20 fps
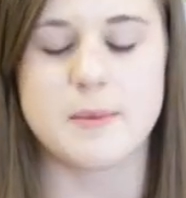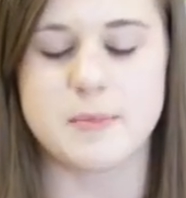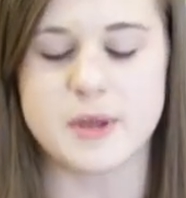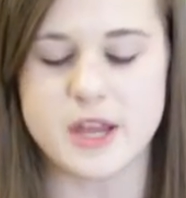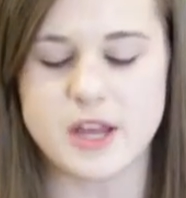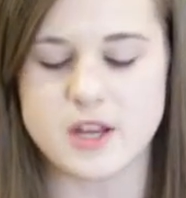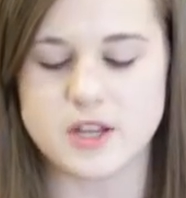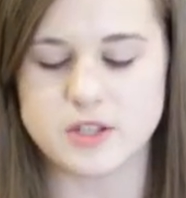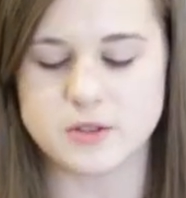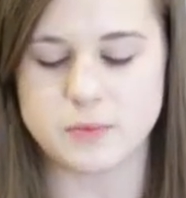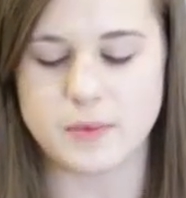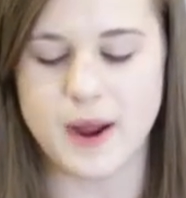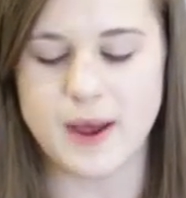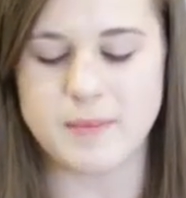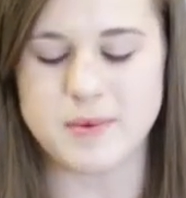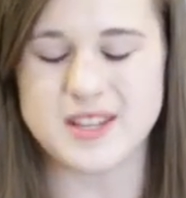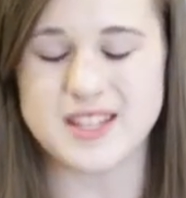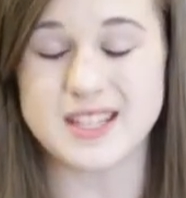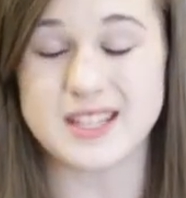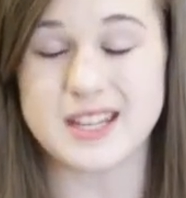because
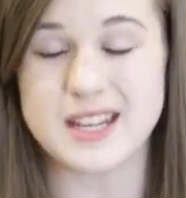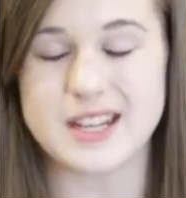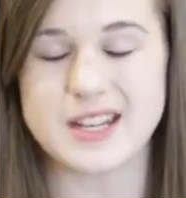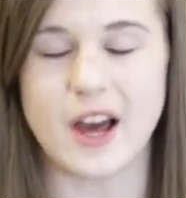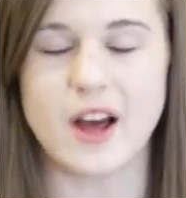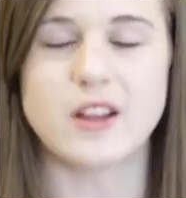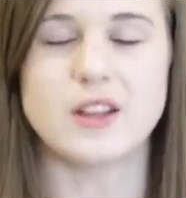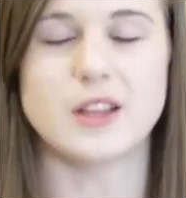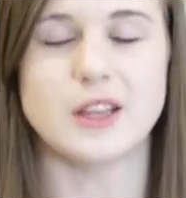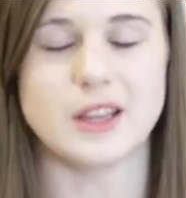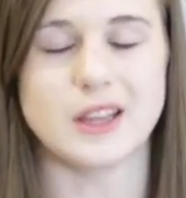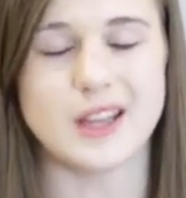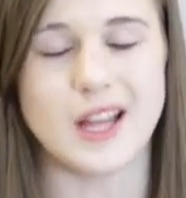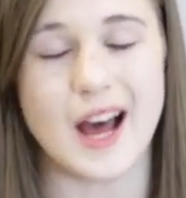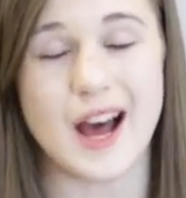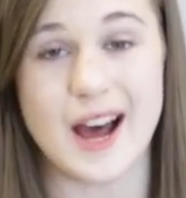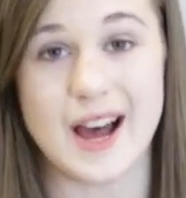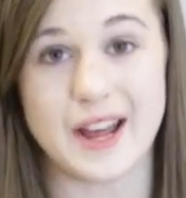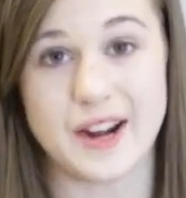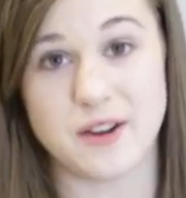rabbits need a
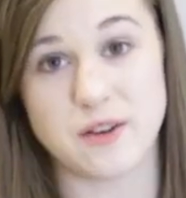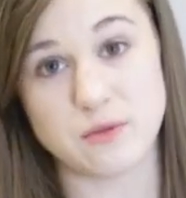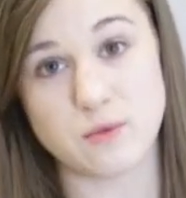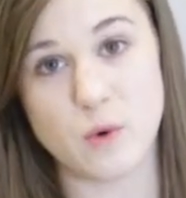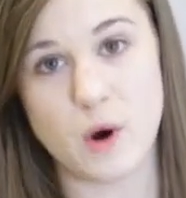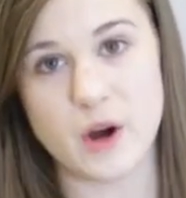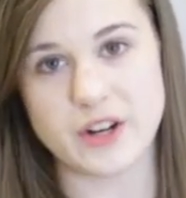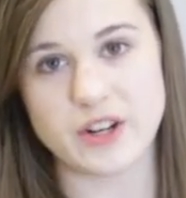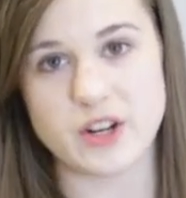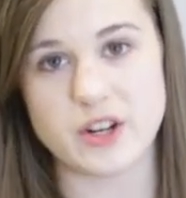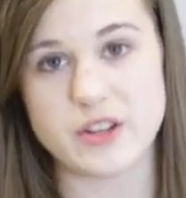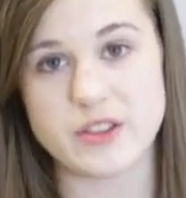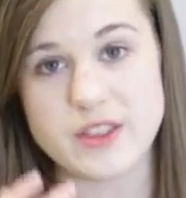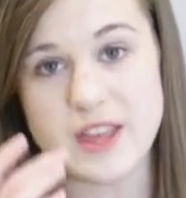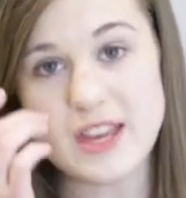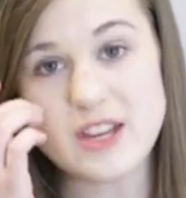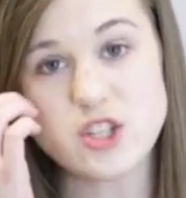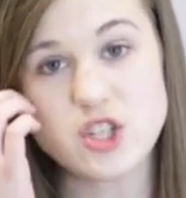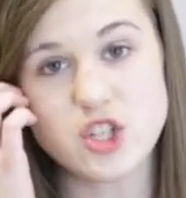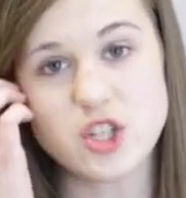lot of water
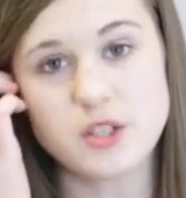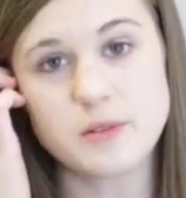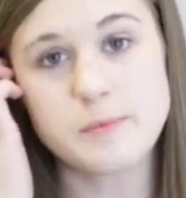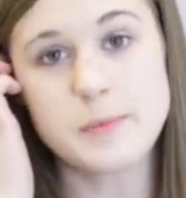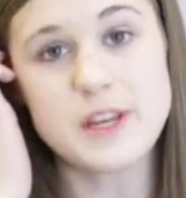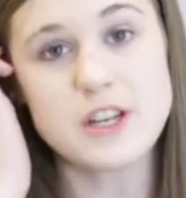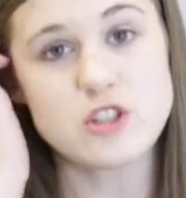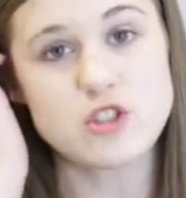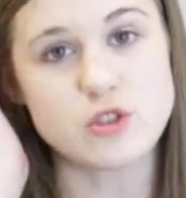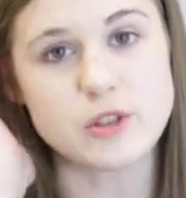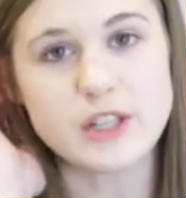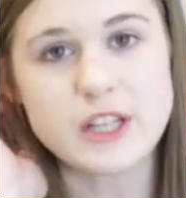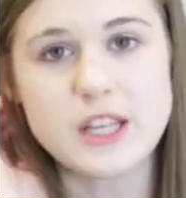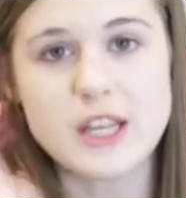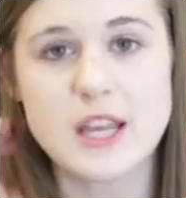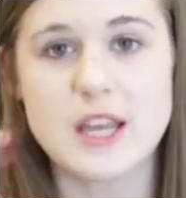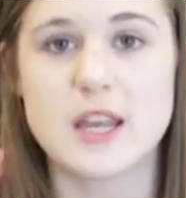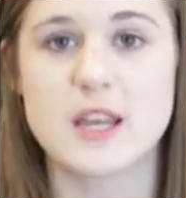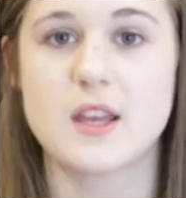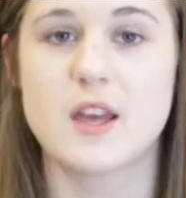they should be
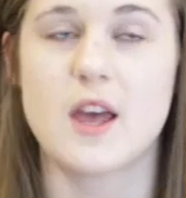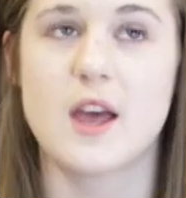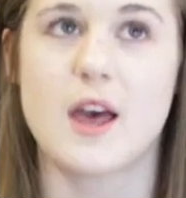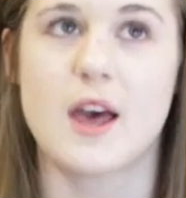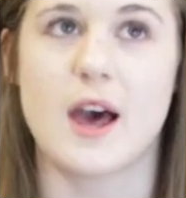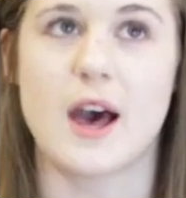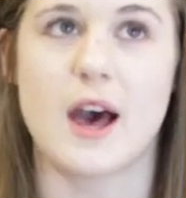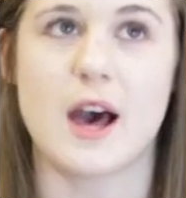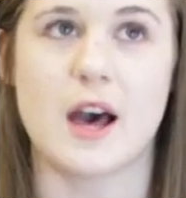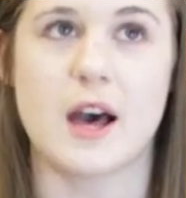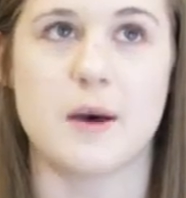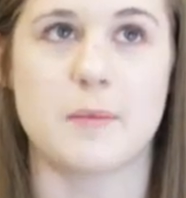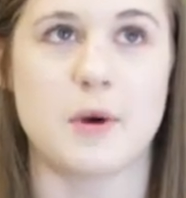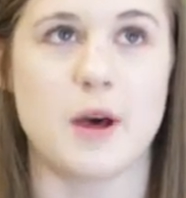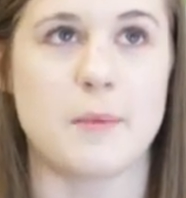drinking um,